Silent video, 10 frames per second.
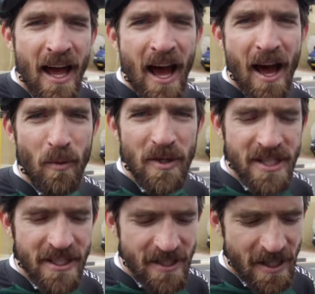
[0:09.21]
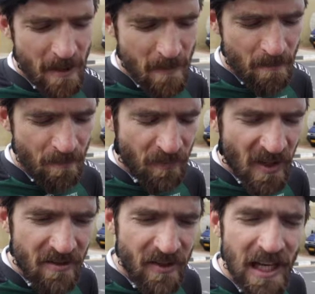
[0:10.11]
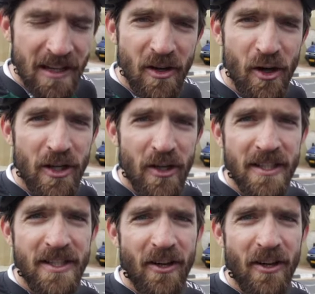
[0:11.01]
I wasn't feeling very good